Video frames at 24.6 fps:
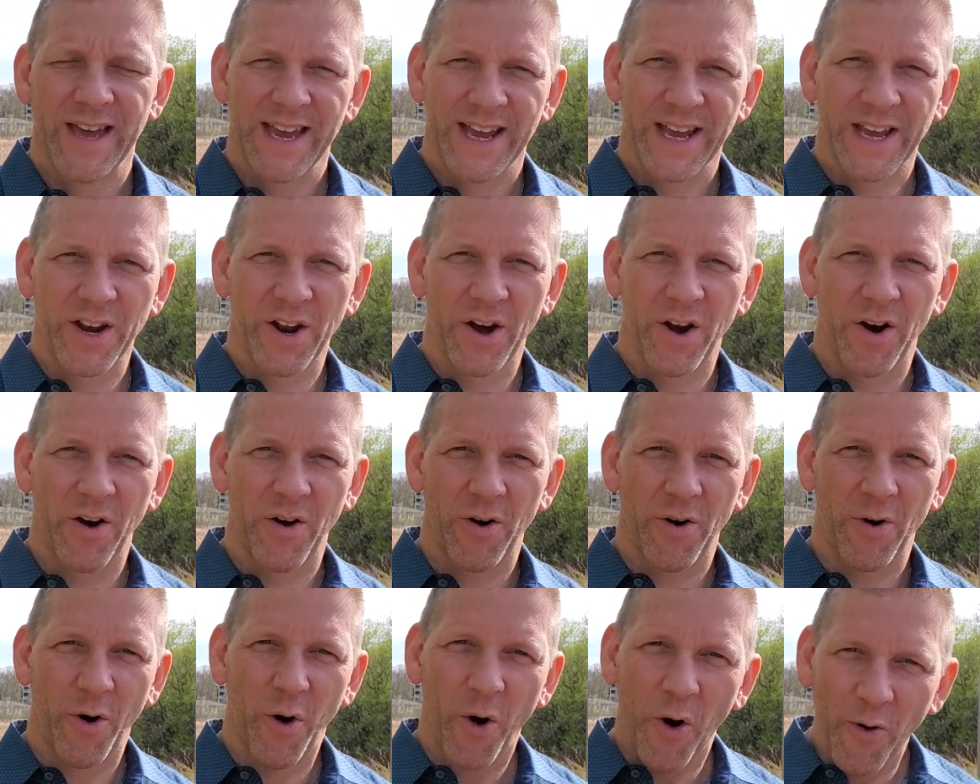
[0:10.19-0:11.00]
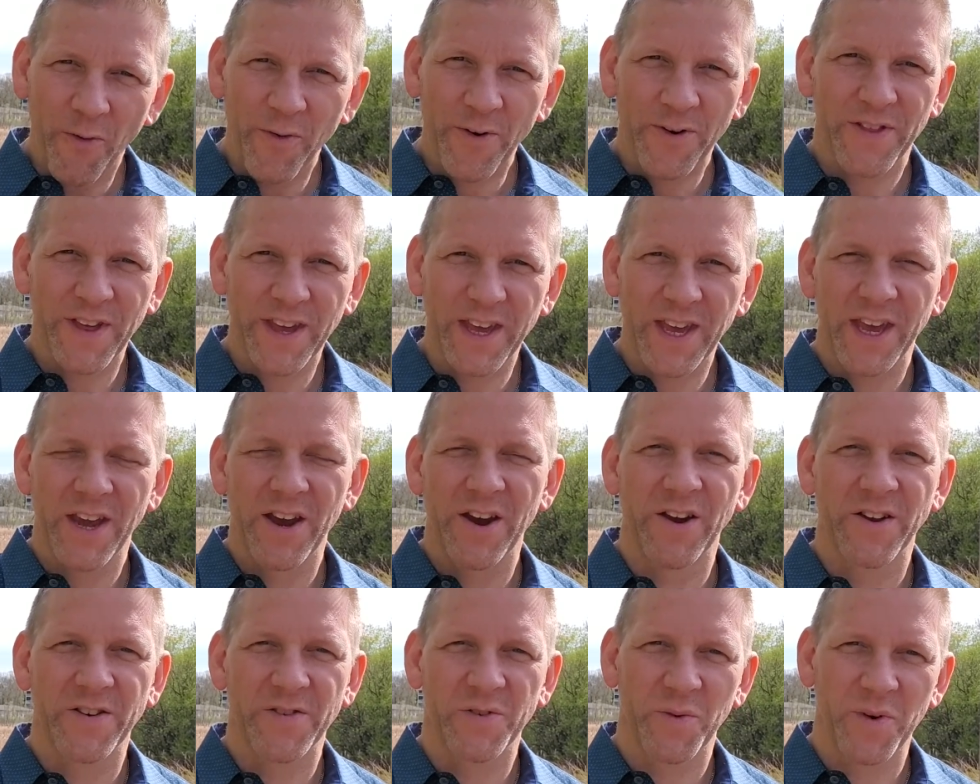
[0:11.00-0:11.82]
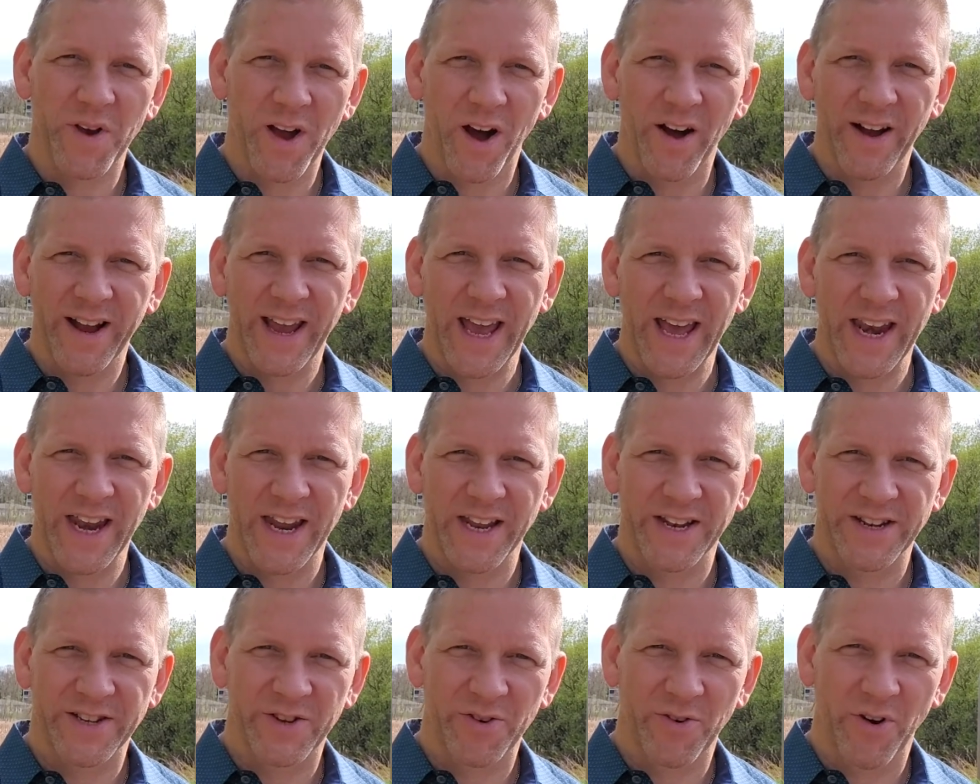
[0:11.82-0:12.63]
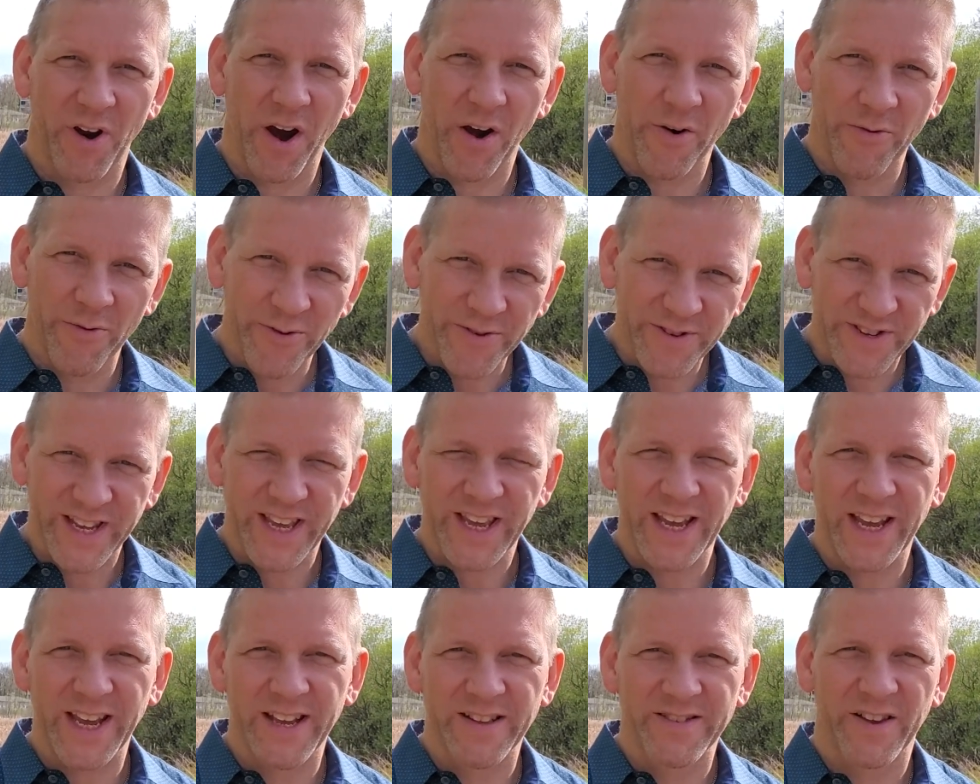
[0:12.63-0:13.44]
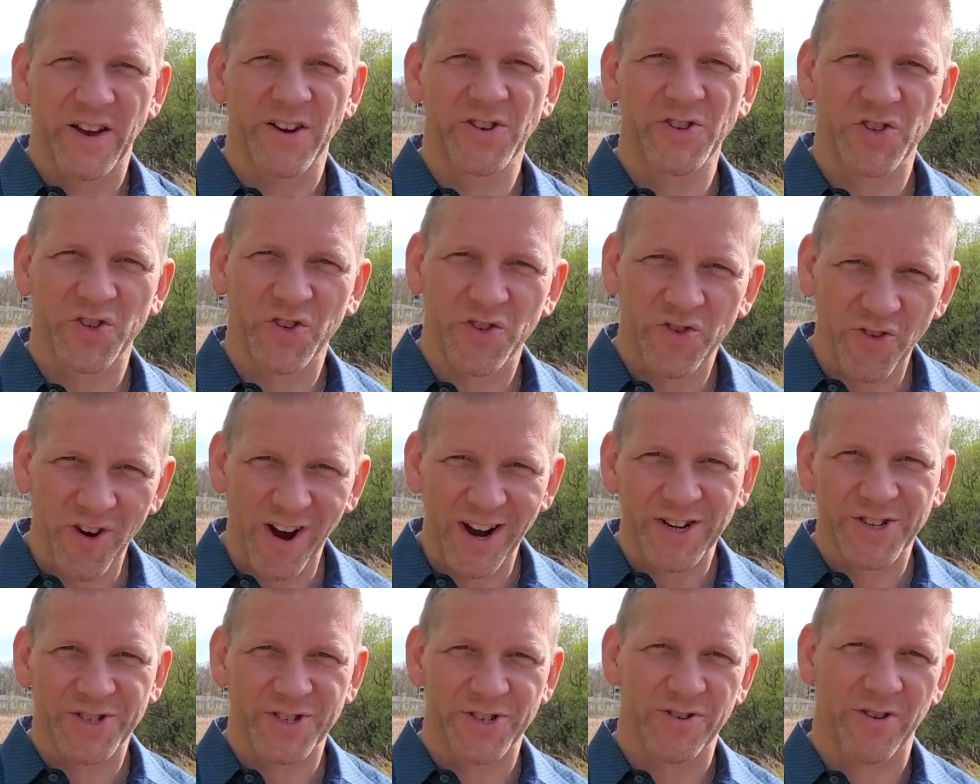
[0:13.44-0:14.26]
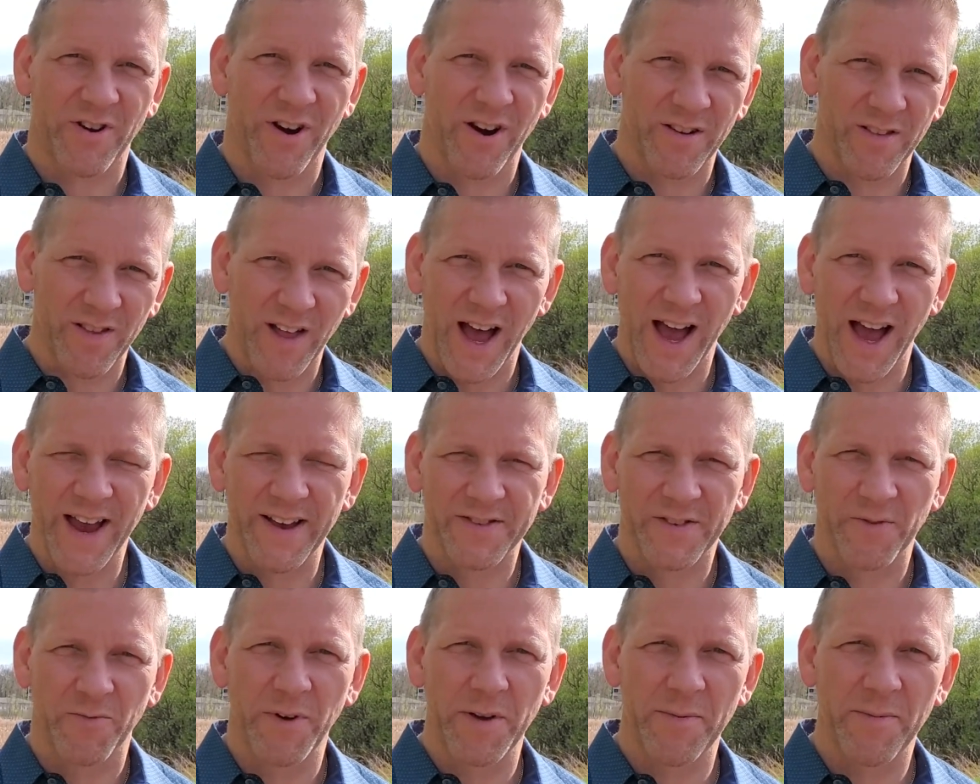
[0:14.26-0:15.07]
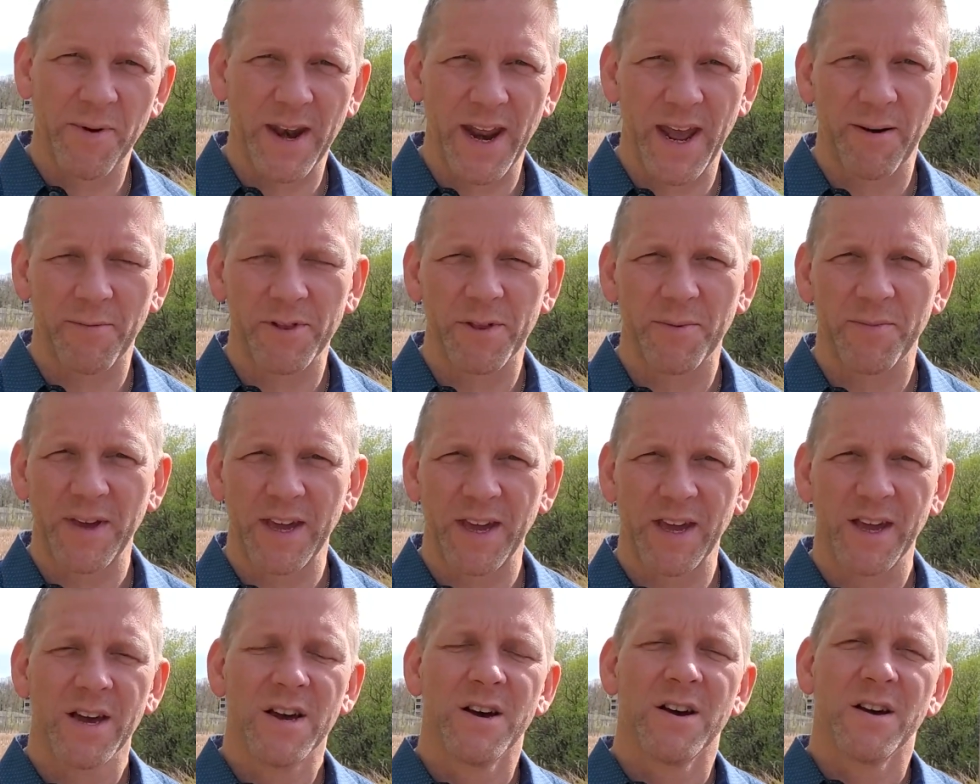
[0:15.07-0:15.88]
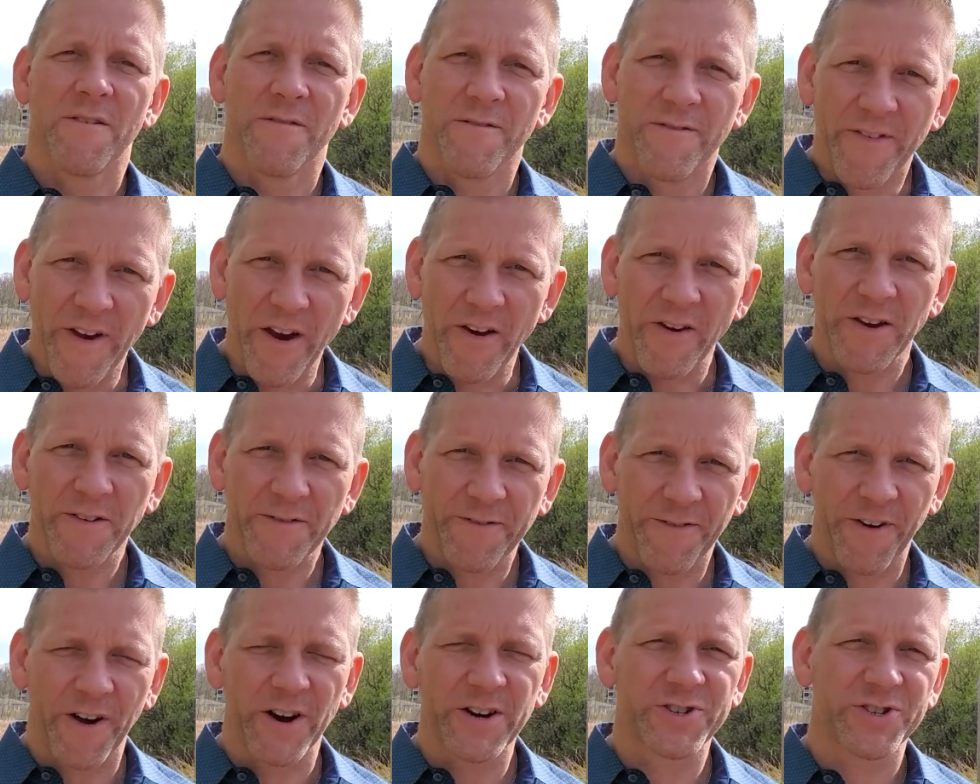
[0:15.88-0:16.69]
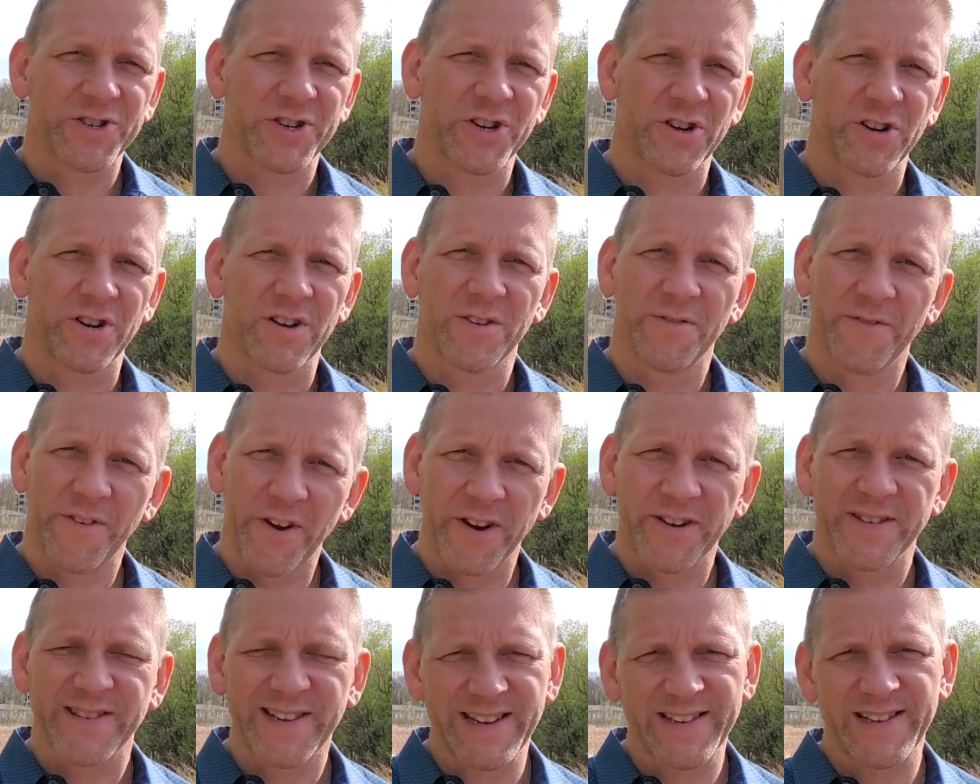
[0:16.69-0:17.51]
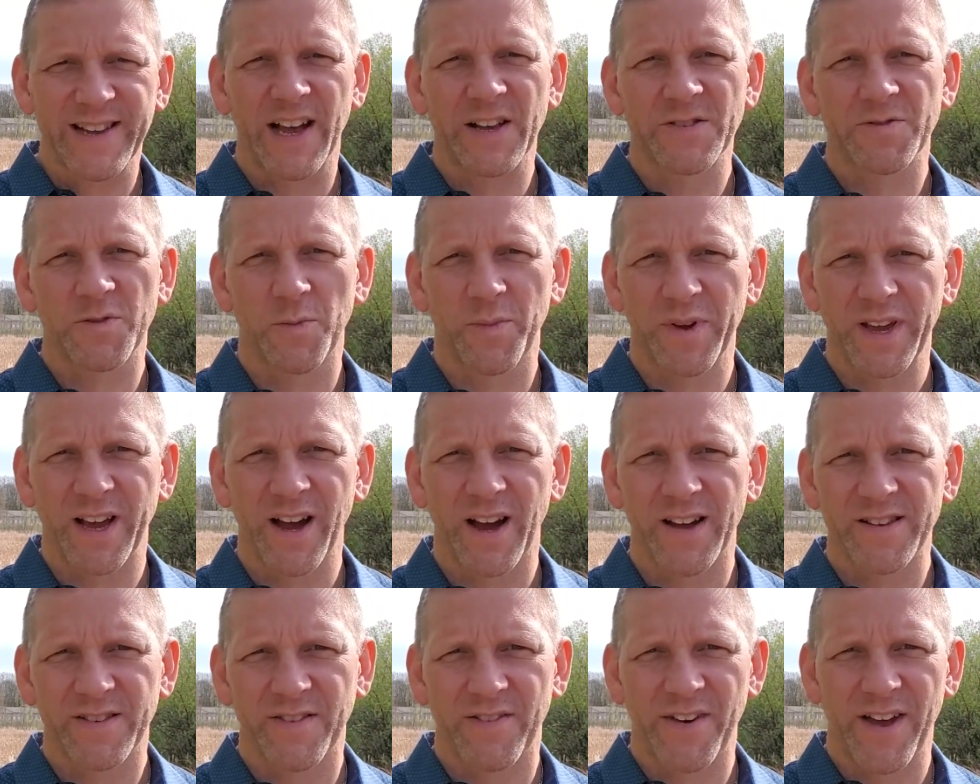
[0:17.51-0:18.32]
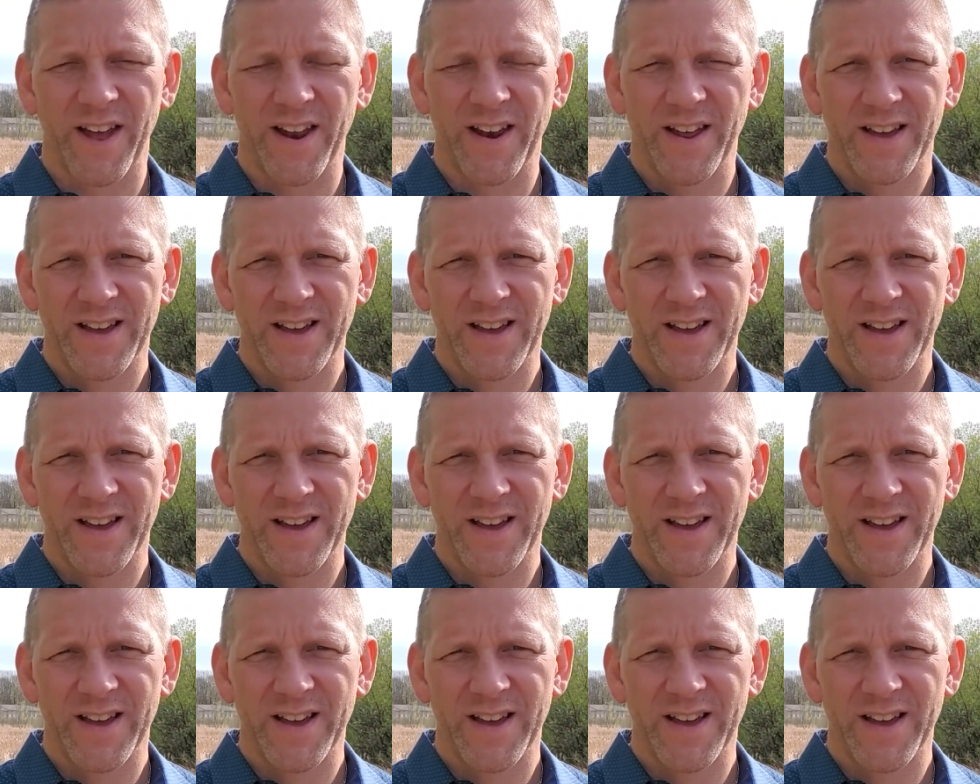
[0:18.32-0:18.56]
You know, over the years we all get into our routines, our structure, our lives, and we've been able to be very functional and very successful because of it.